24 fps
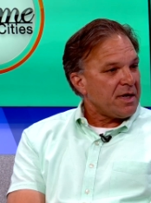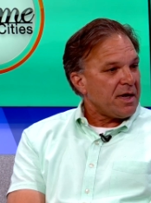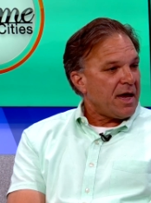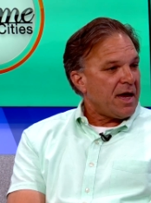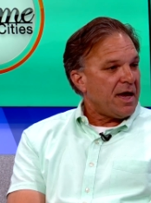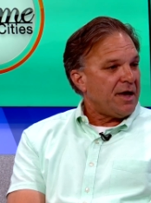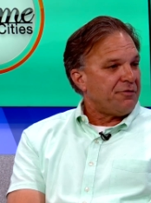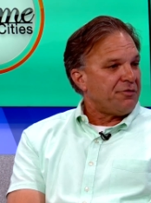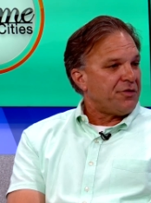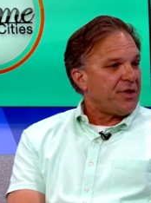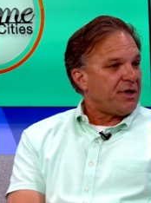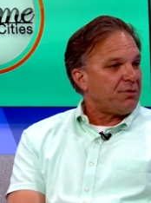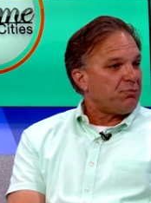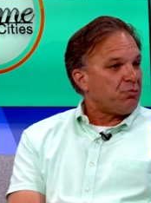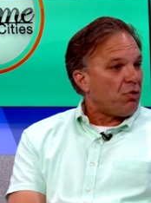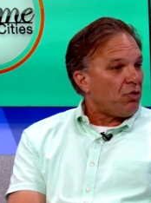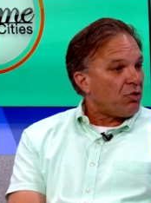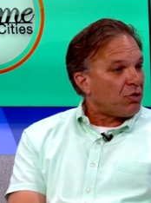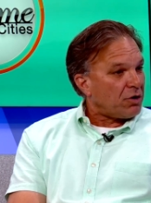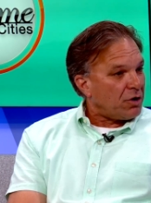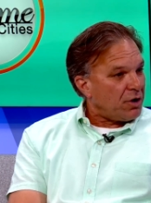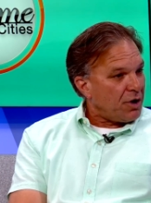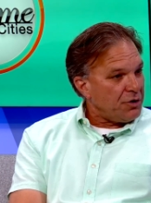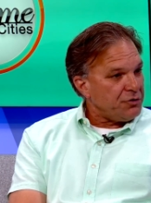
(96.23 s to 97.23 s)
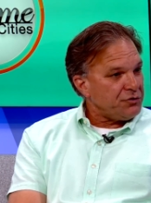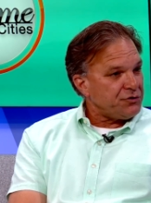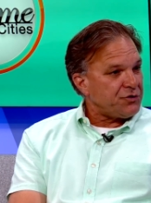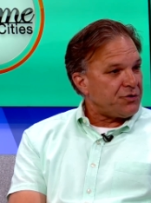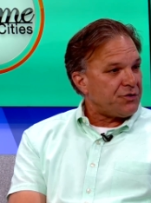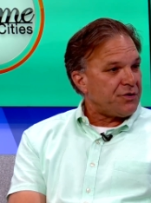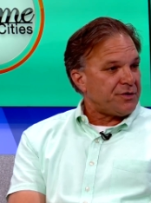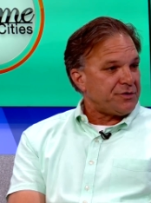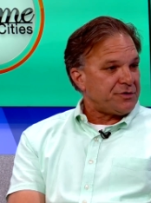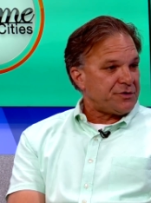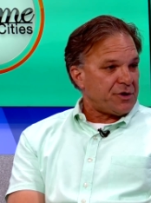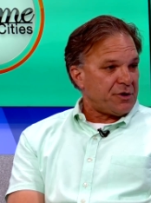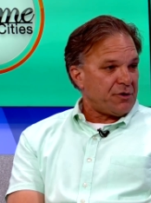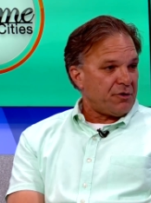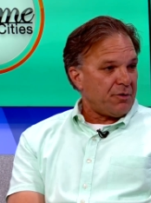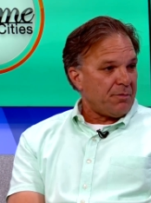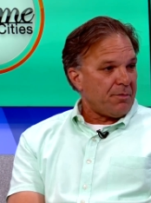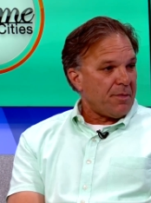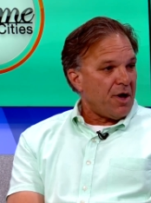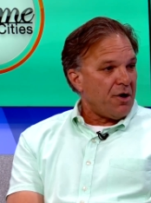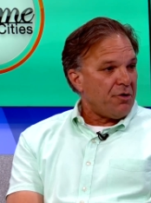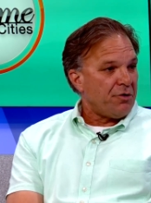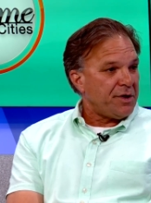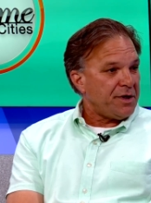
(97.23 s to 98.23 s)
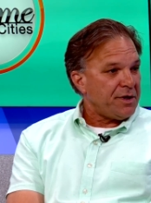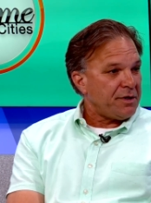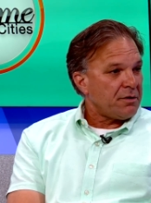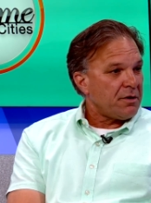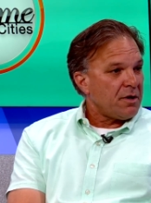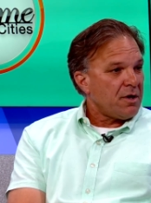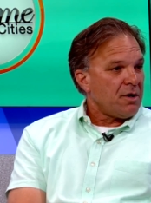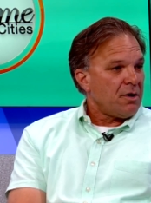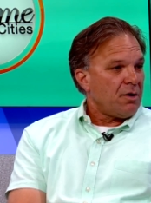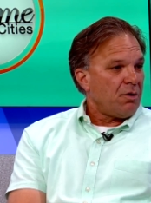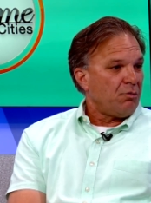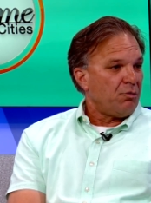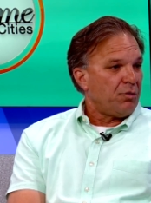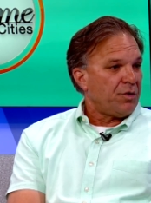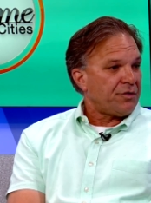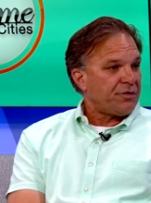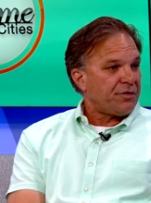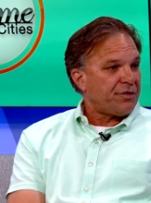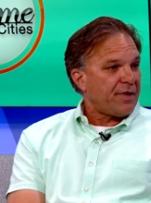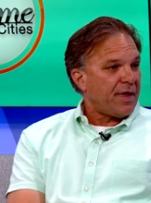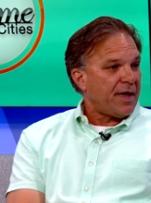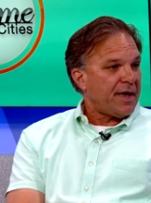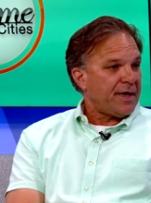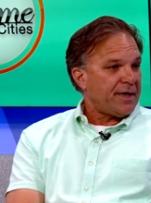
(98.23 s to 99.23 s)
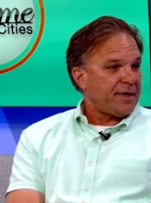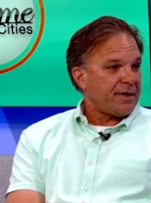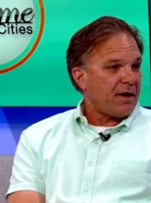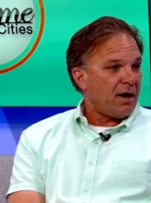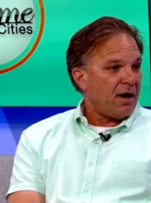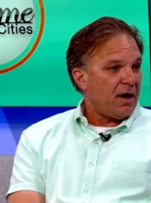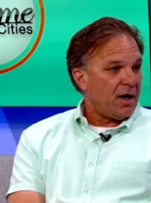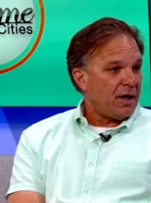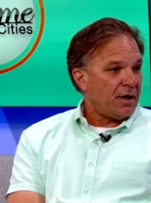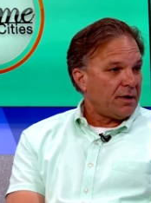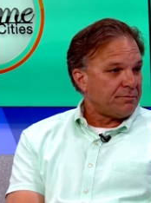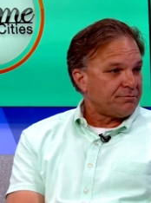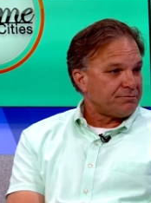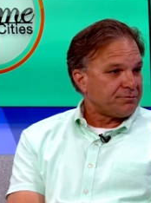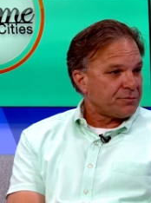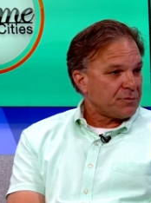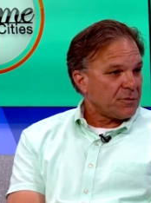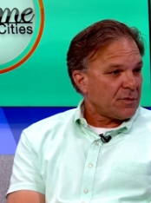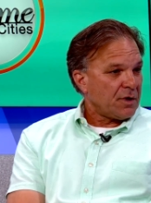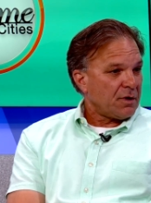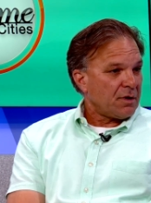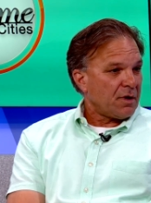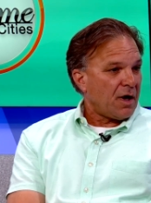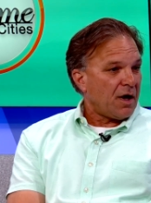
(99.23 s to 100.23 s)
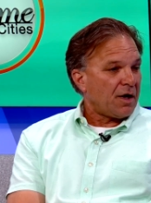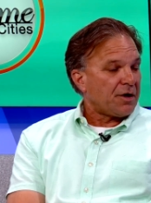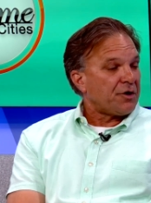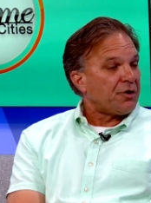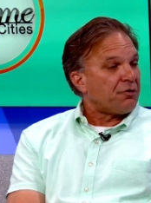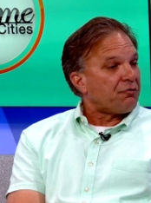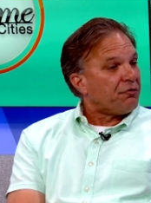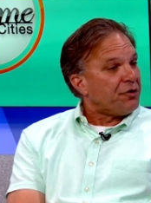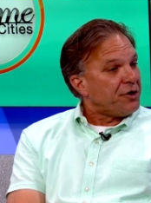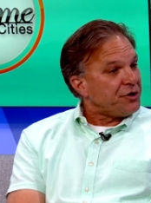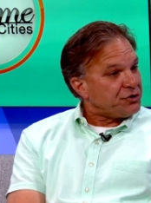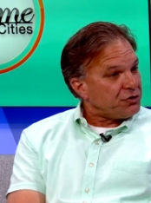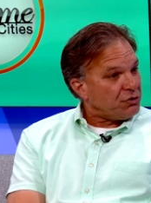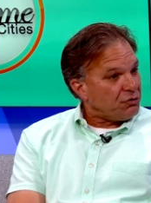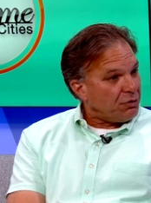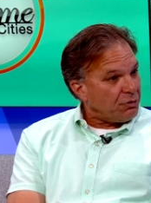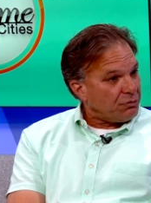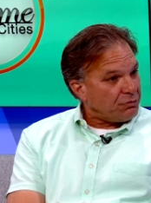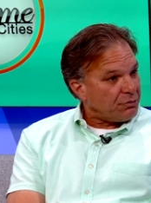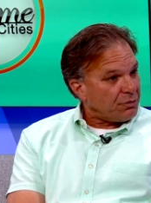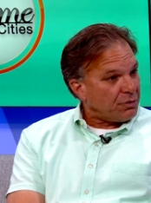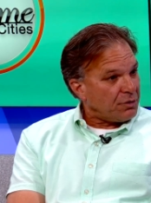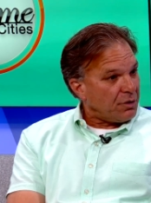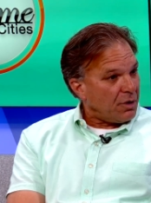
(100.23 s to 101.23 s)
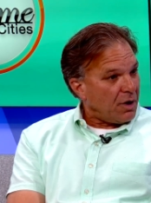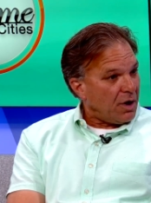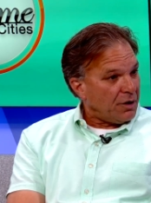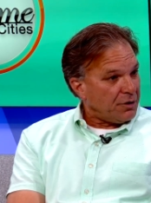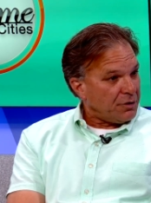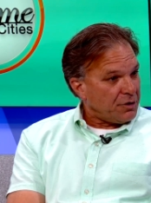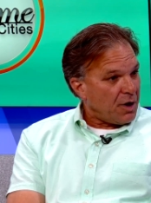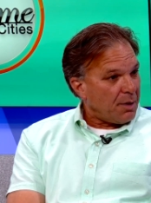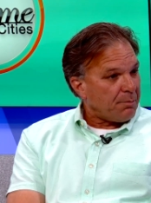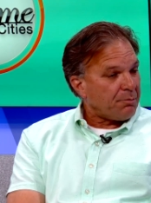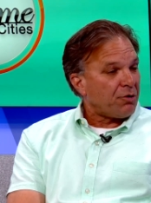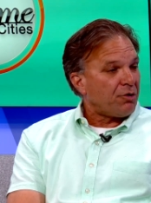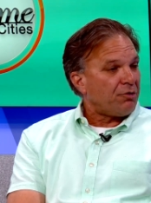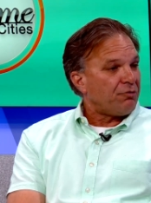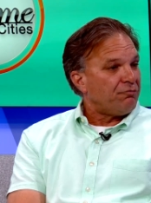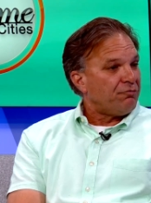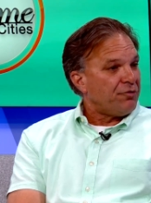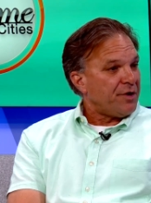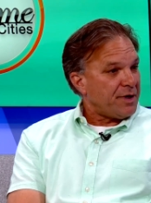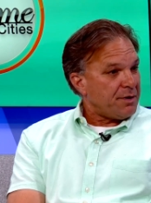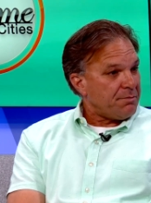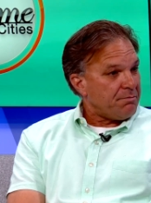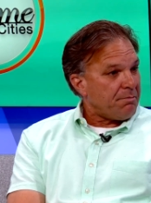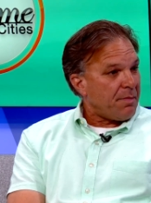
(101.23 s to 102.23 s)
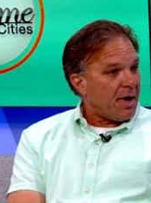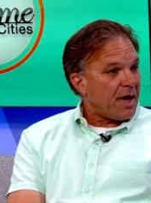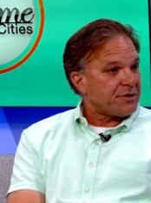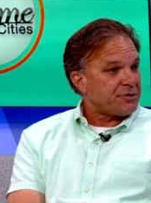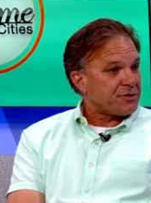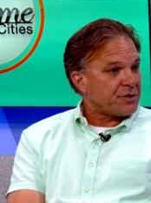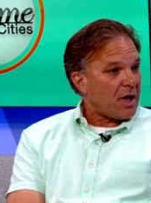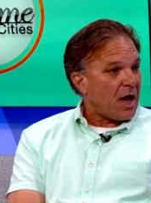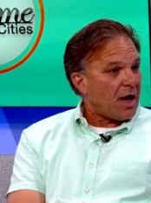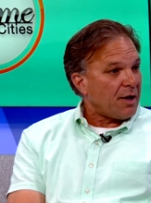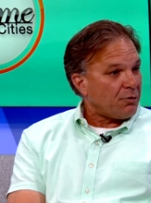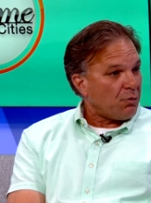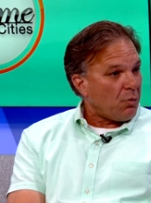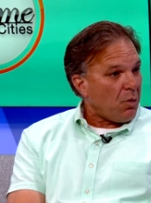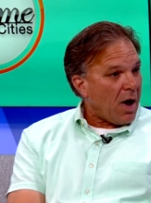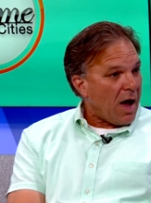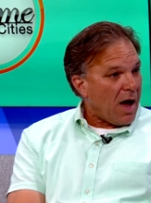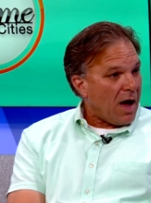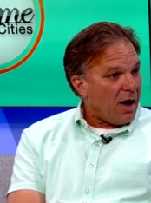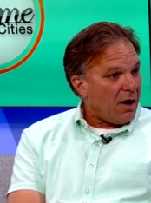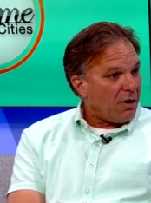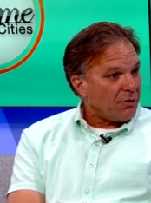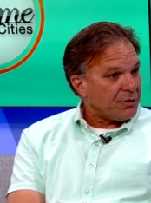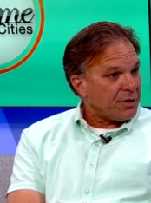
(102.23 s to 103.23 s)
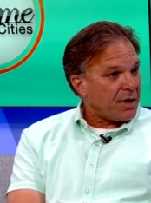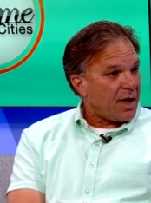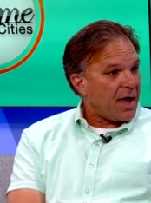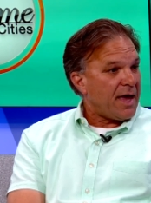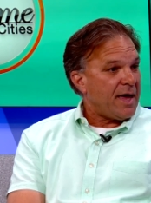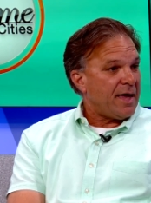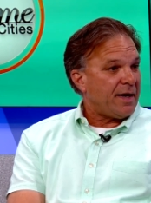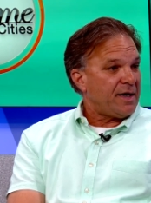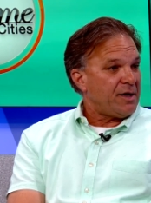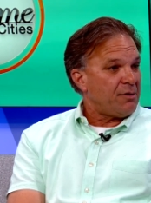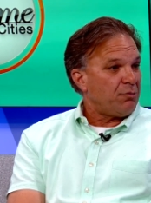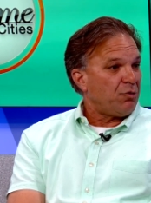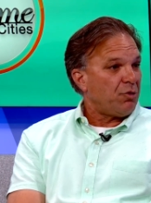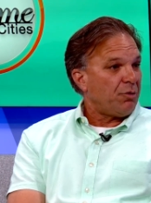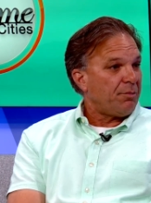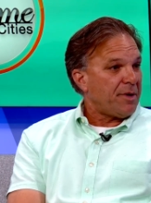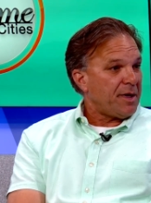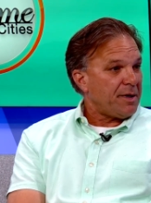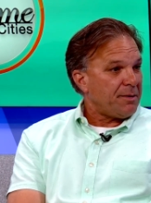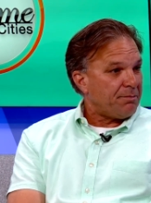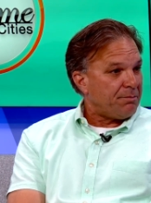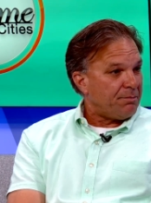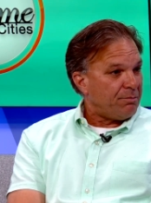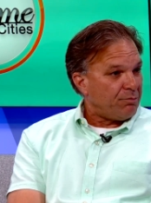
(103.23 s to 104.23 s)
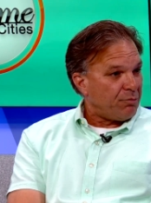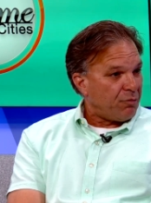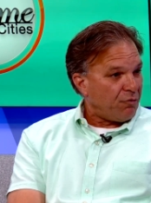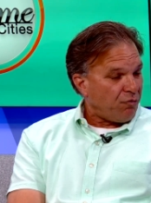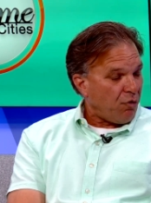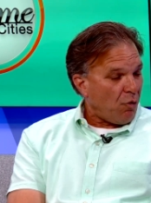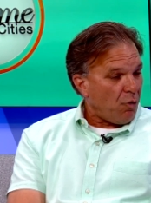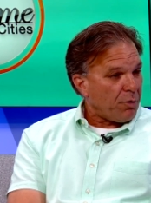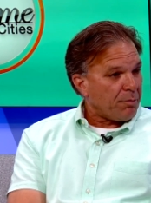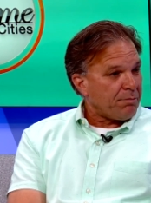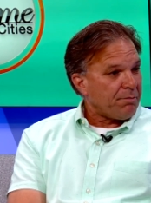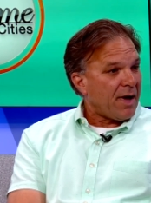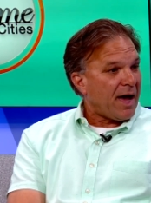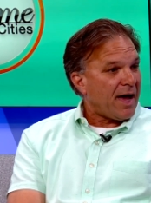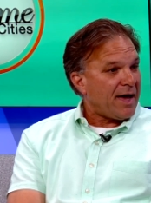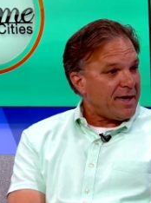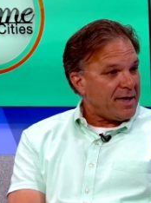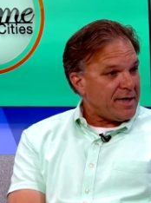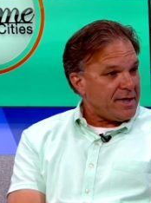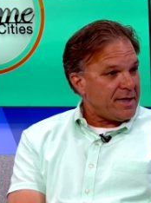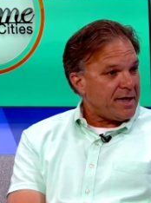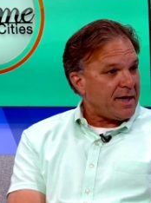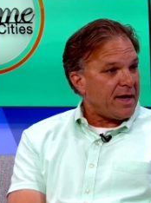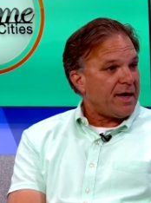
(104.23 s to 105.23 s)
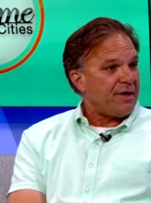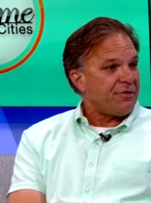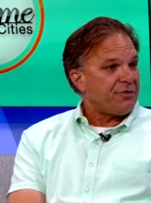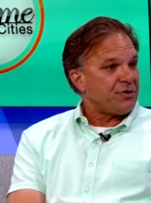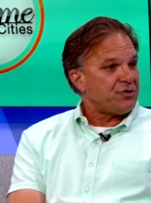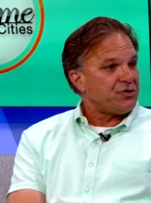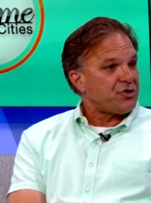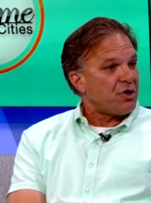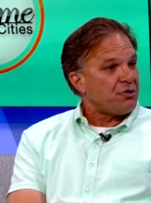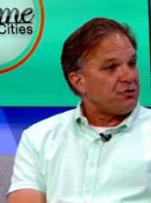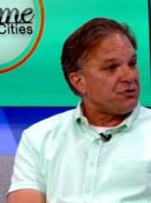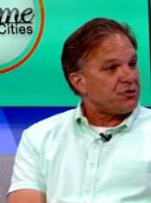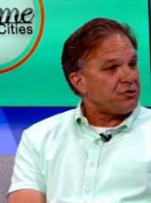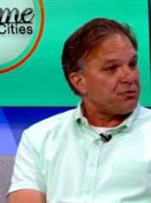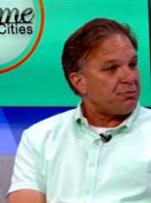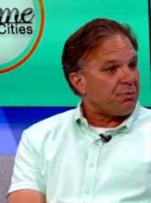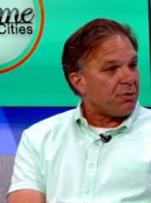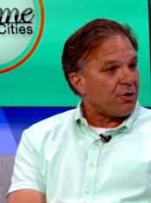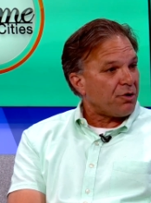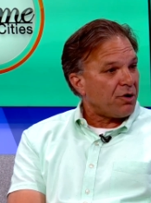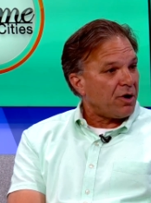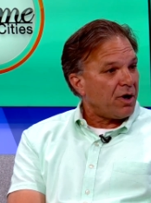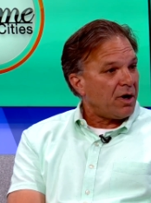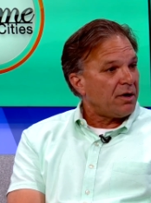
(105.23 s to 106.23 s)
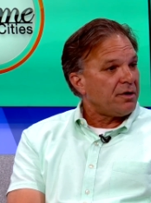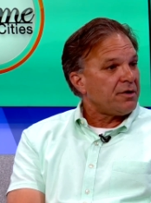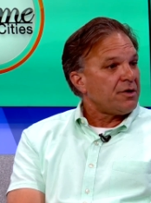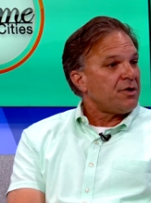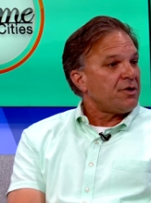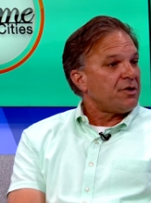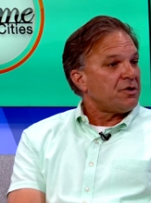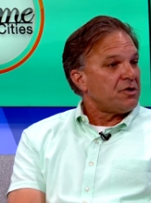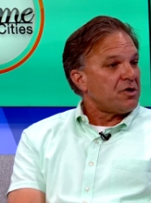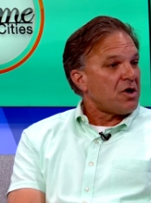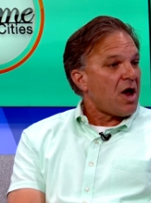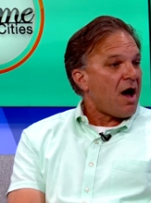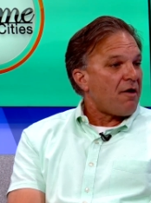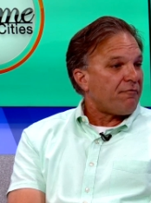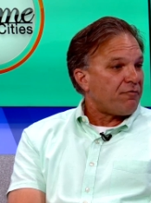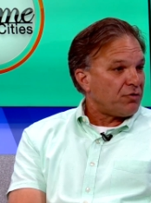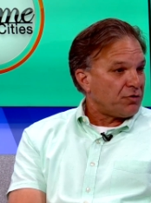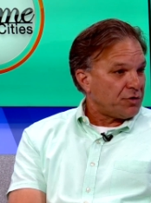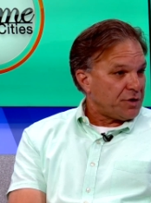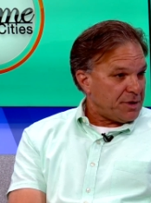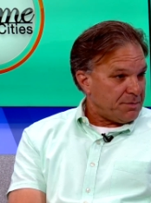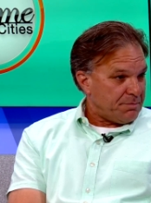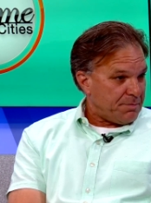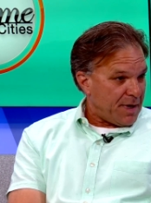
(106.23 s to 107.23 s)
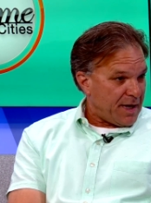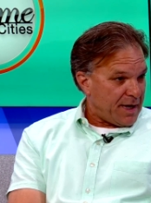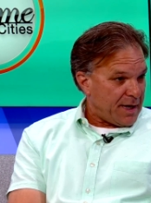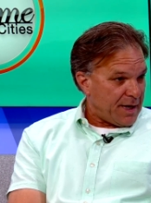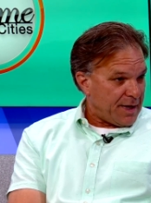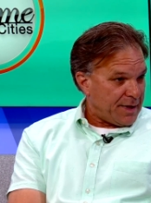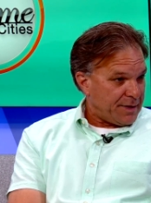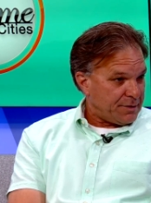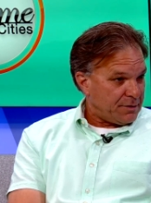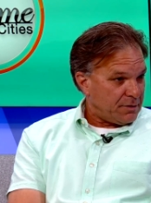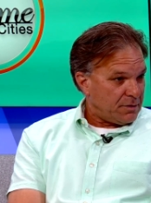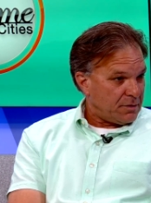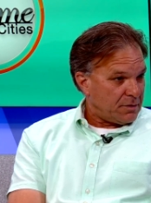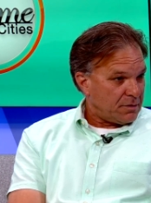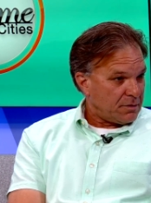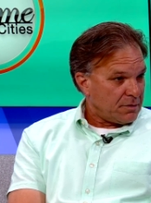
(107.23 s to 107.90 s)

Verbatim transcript: And then we'll close the ceremony with a, um, an original uh, number written by Scott Wild, and it will be performed by he and the Jonesborough Novelty Band.